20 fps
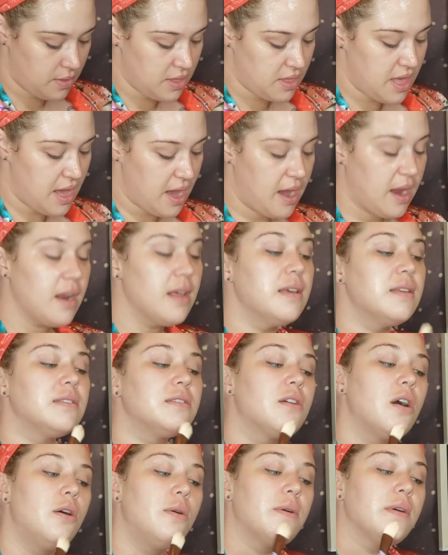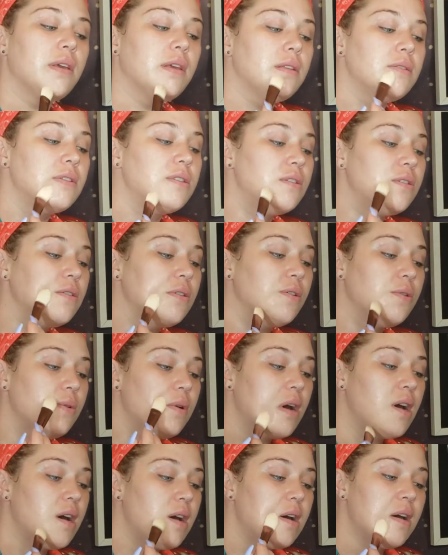that is going to,
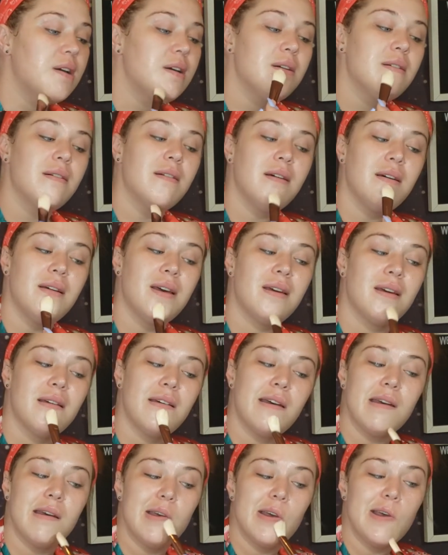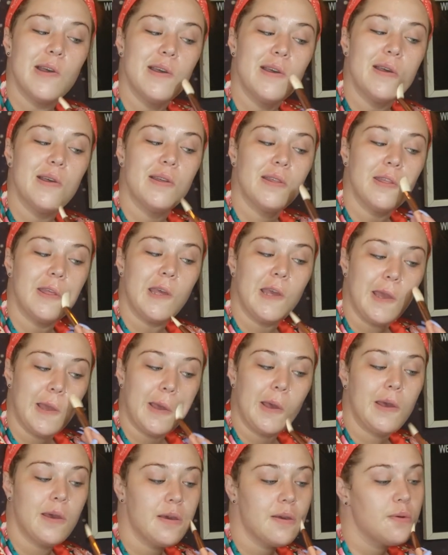uh, like,
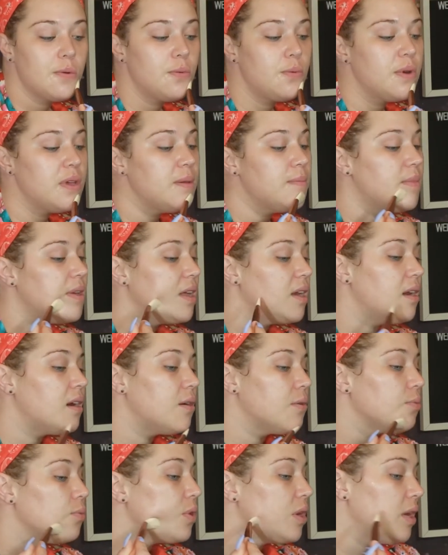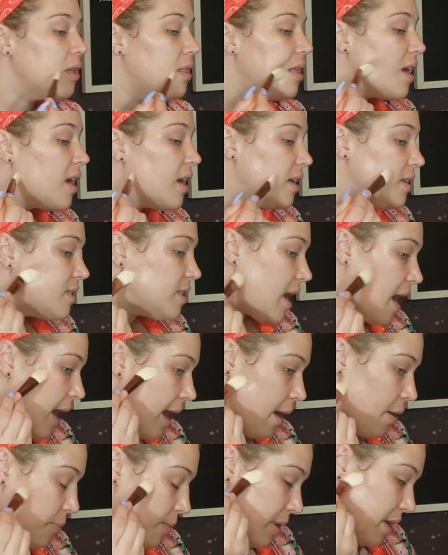we may not realize
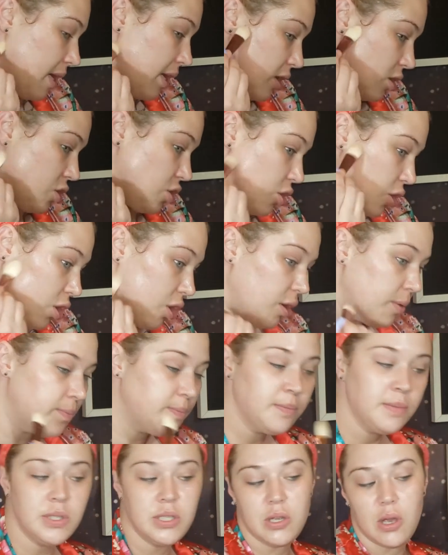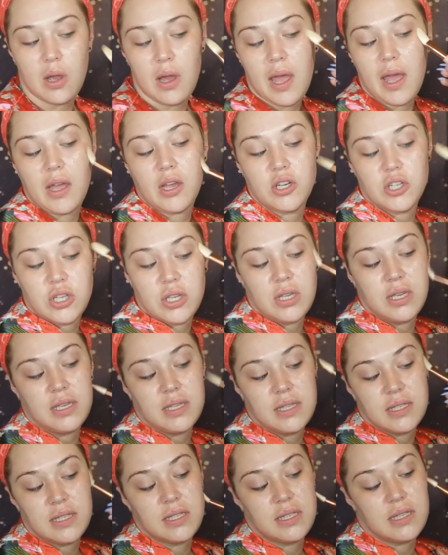how many germs actually
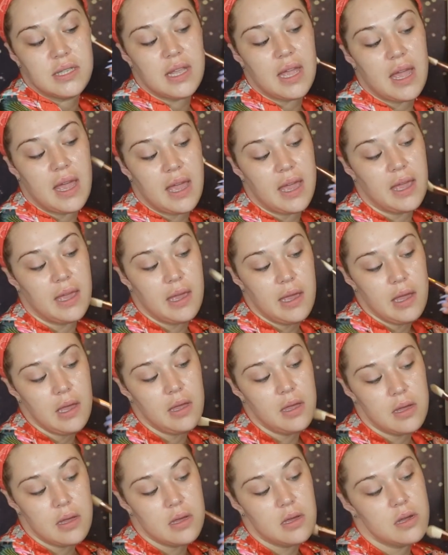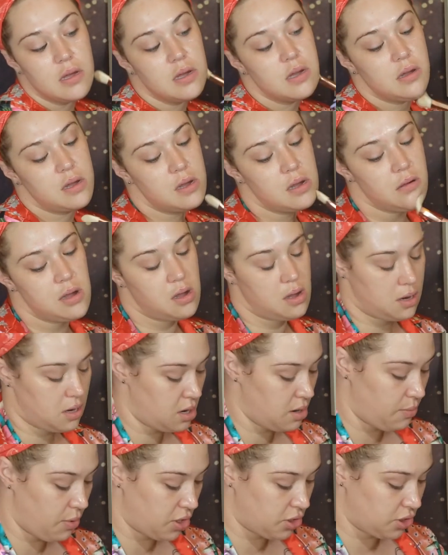stay on
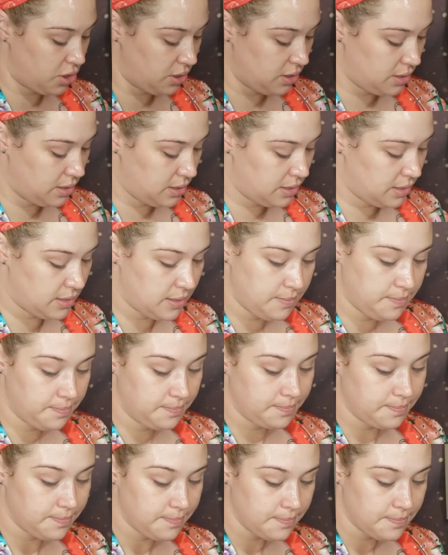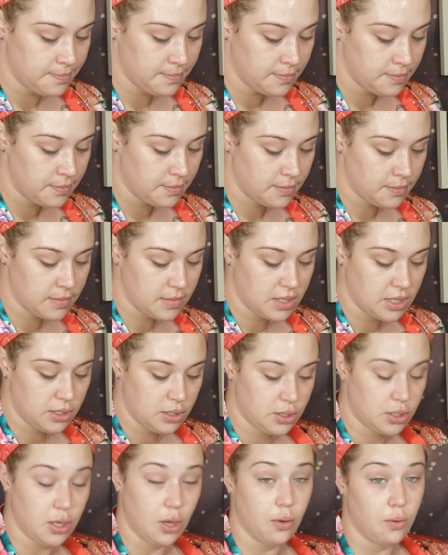our brushes.
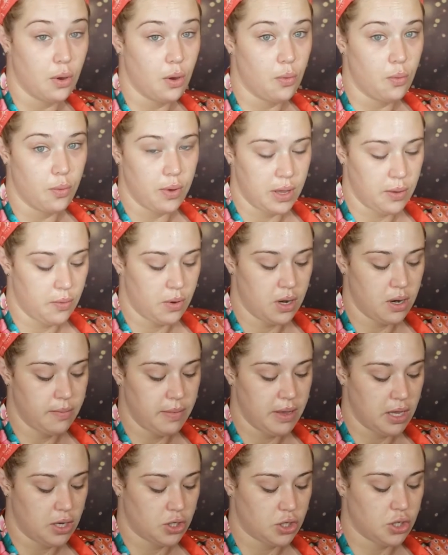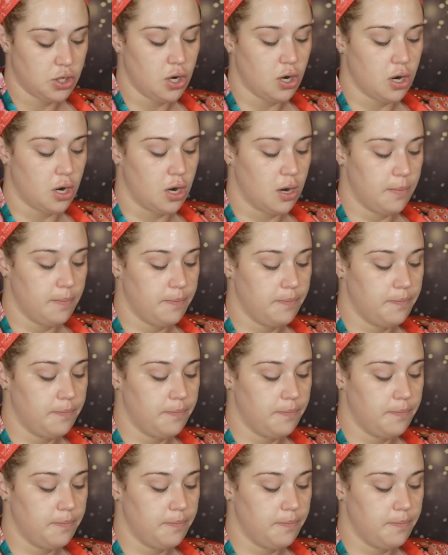So we want to make sure